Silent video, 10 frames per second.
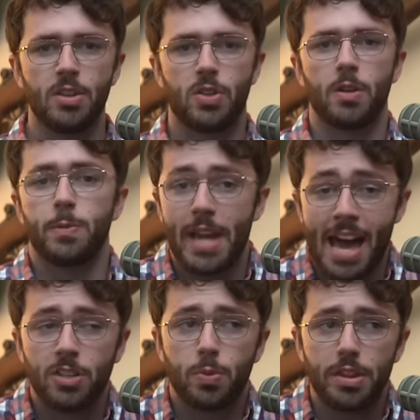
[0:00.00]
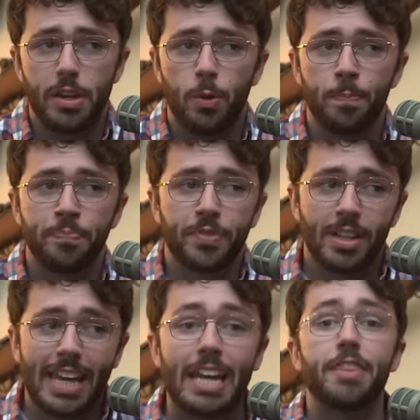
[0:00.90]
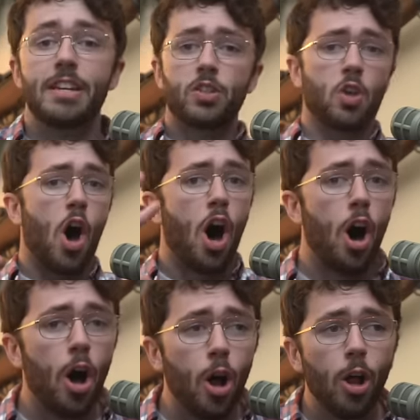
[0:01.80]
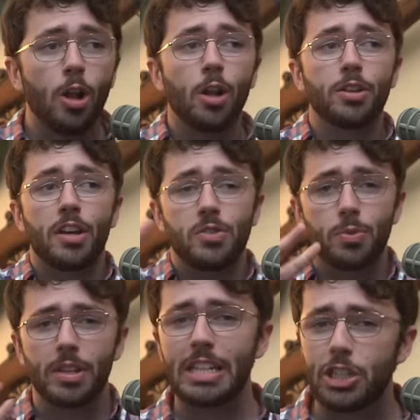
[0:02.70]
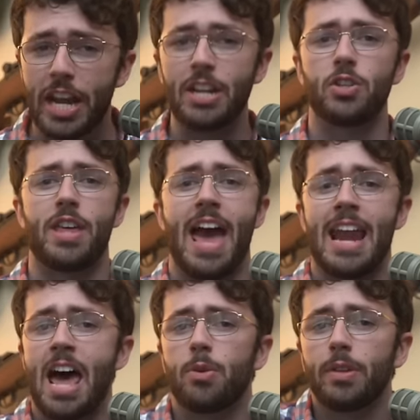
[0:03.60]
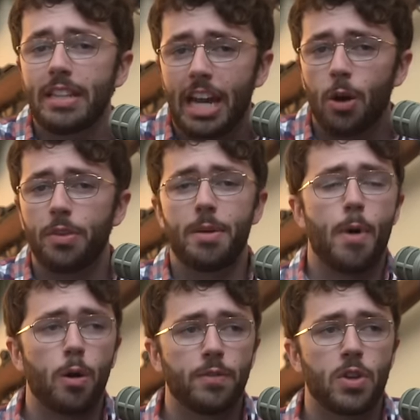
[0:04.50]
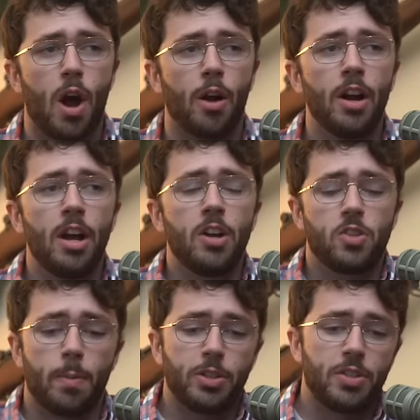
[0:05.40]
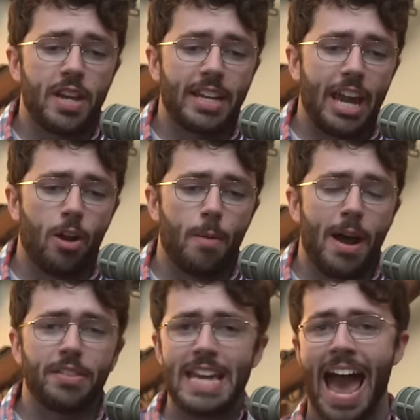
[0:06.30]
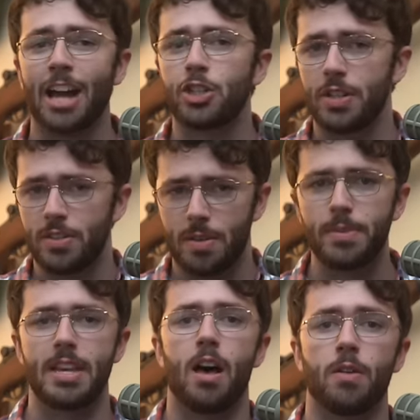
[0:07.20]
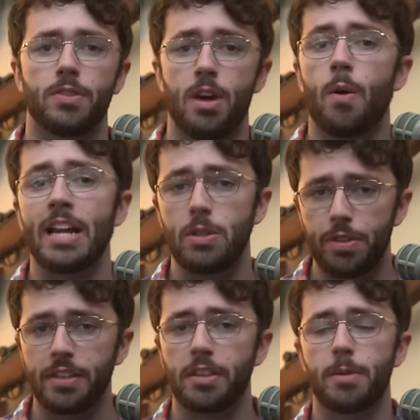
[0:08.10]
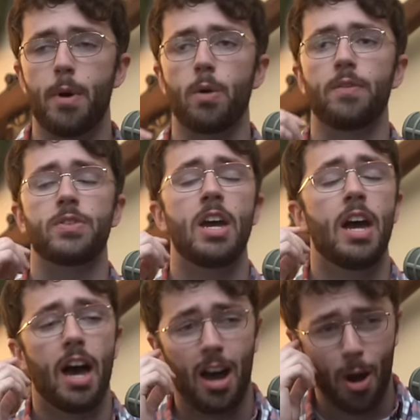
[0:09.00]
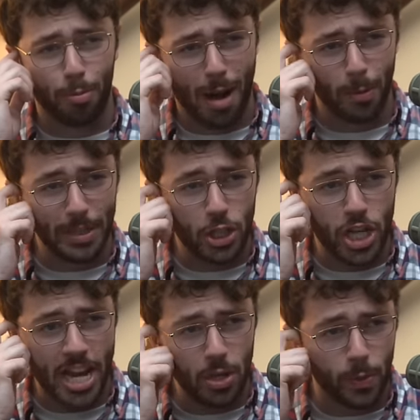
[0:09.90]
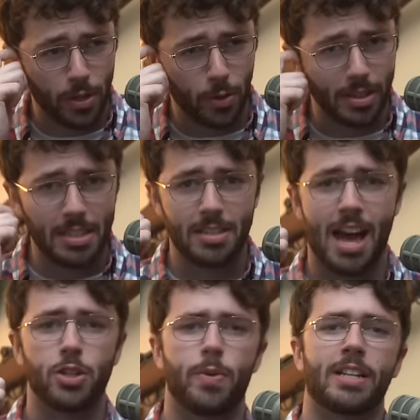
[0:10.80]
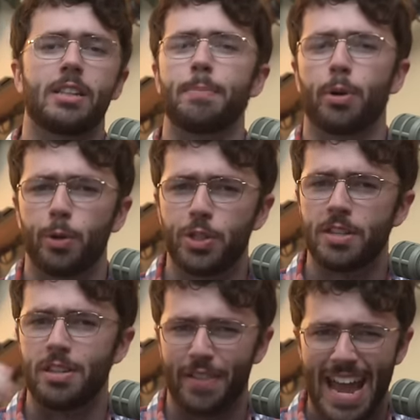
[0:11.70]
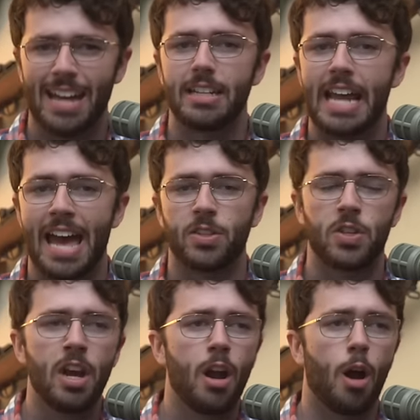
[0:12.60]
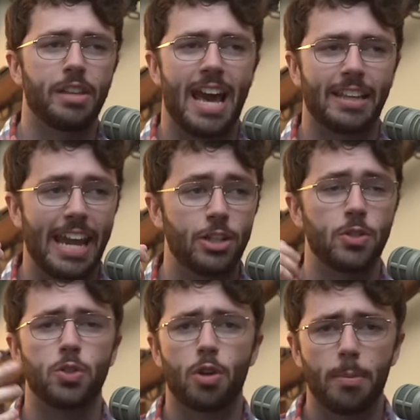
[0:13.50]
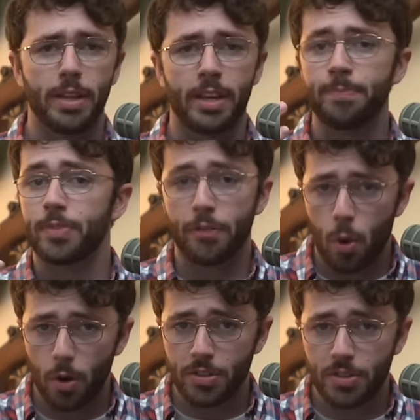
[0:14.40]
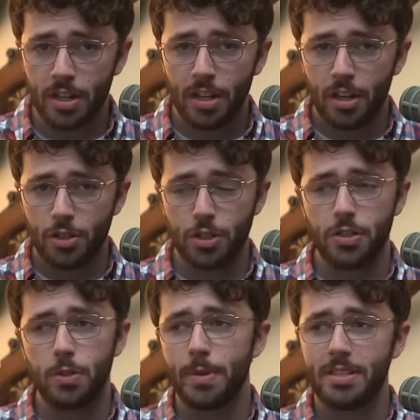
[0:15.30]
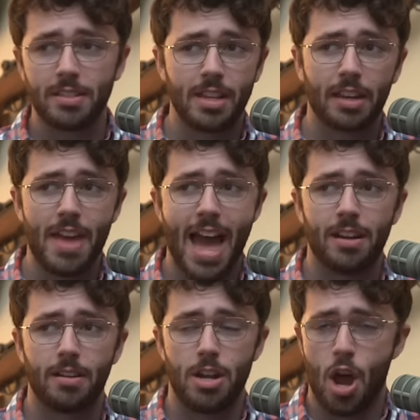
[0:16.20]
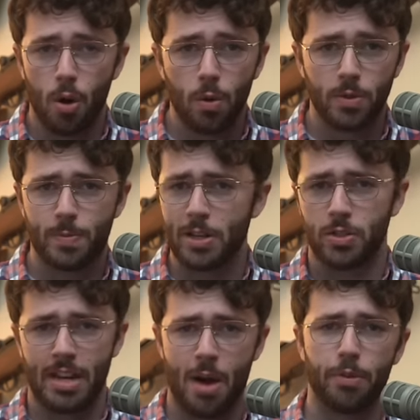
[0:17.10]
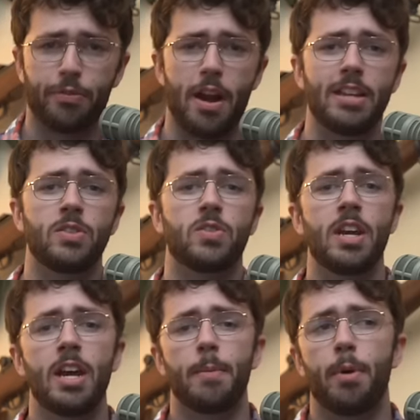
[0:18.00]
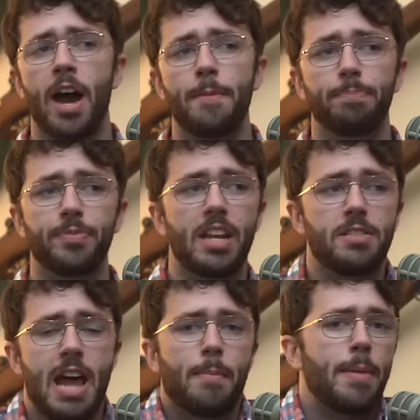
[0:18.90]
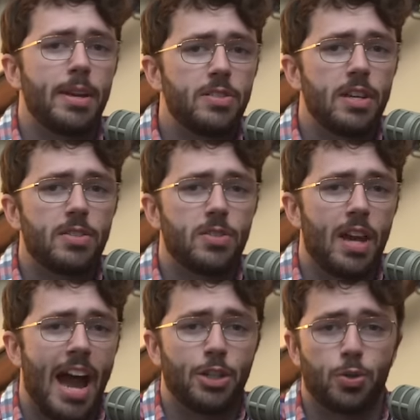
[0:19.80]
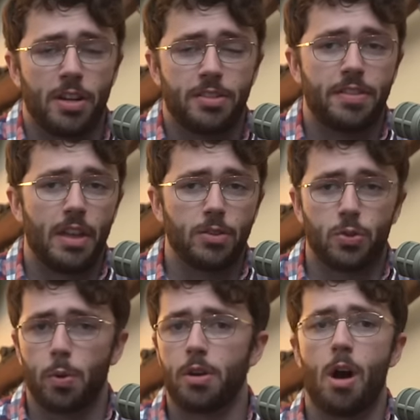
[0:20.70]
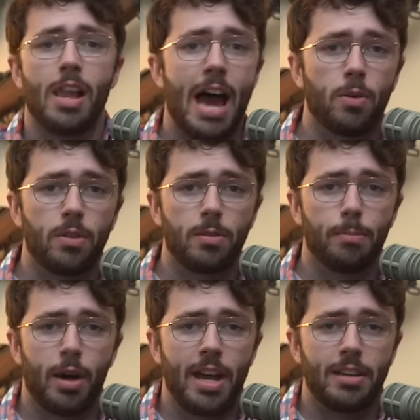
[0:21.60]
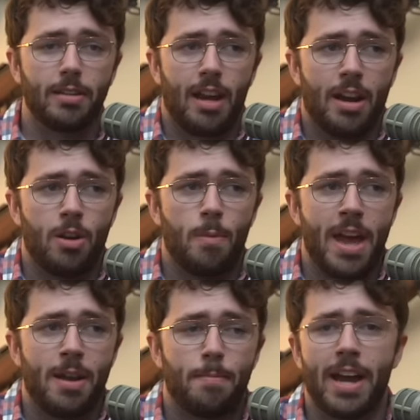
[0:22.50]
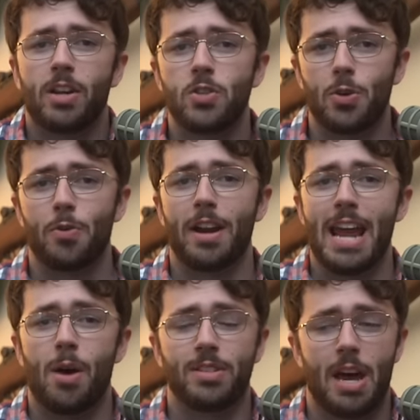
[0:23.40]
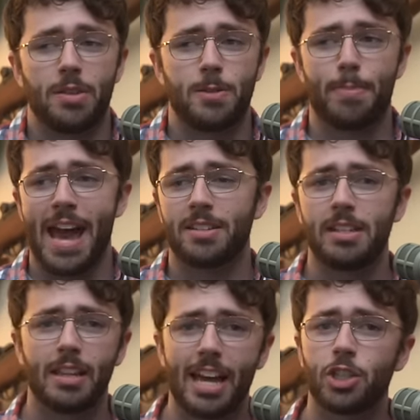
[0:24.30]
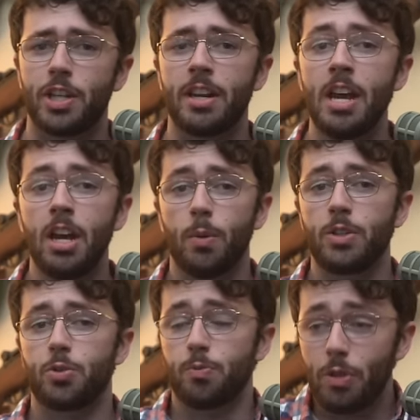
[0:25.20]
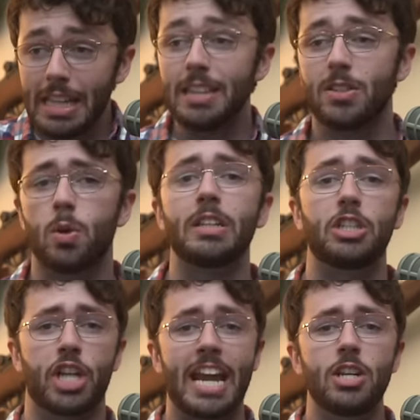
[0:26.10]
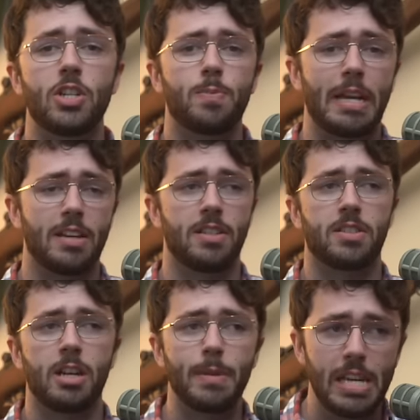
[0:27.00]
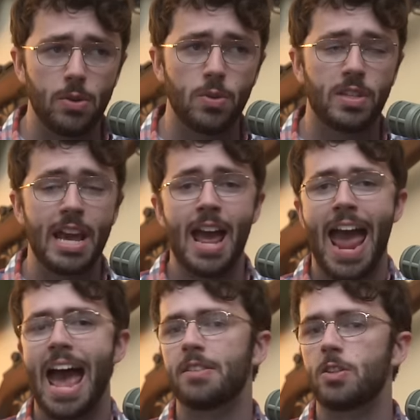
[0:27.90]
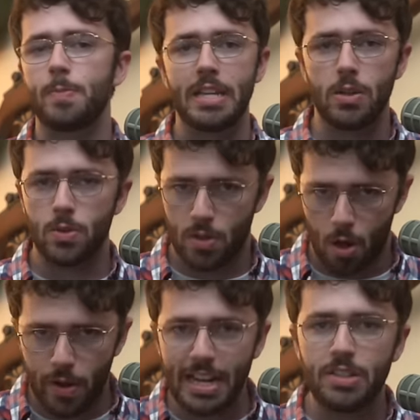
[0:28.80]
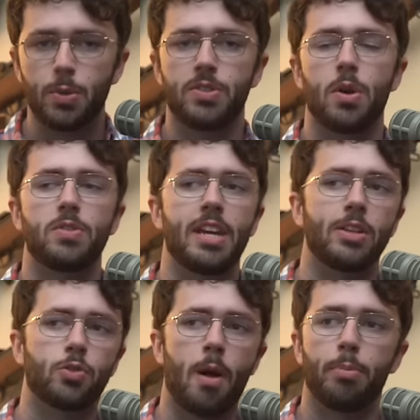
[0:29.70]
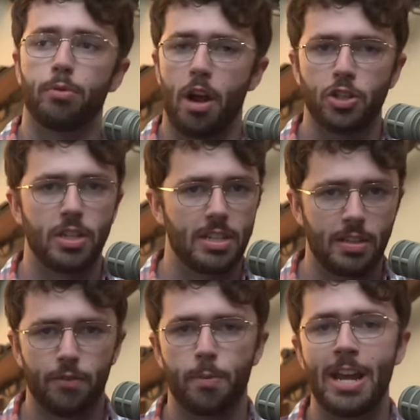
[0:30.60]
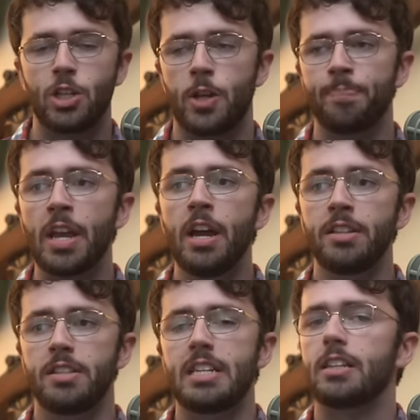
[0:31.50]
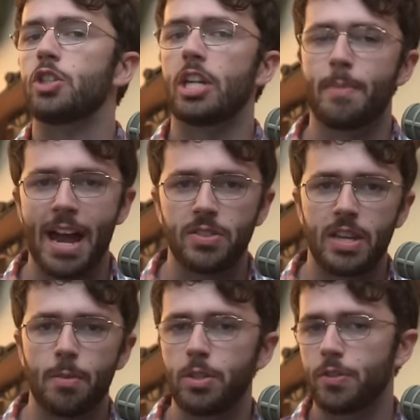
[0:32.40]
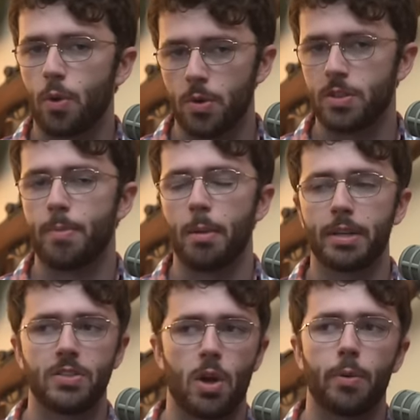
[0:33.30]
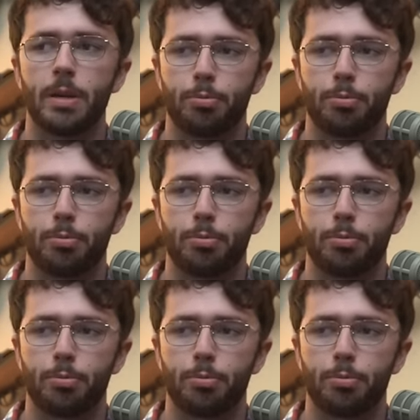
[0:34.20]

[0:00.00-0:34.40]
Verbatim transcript: So, to be honest with you, like this all doesn't really change that. I don't really care what the motives are so much as I care about the actions themselves, though I do think that the motives uh, are probably genuine or at least not directly purchased, if I had to guess. Are the allegations troubling? Of course. Should you do business like that? No, especially not with friends, but it's not my business. I trust that they'll sort it all out, but I don't know, man. My concern right now is how this impacts the election, which really this only changes because it's going to be used as it's being used already to associate Trump with Russian disinformation to delegitimize him, which of course the public is already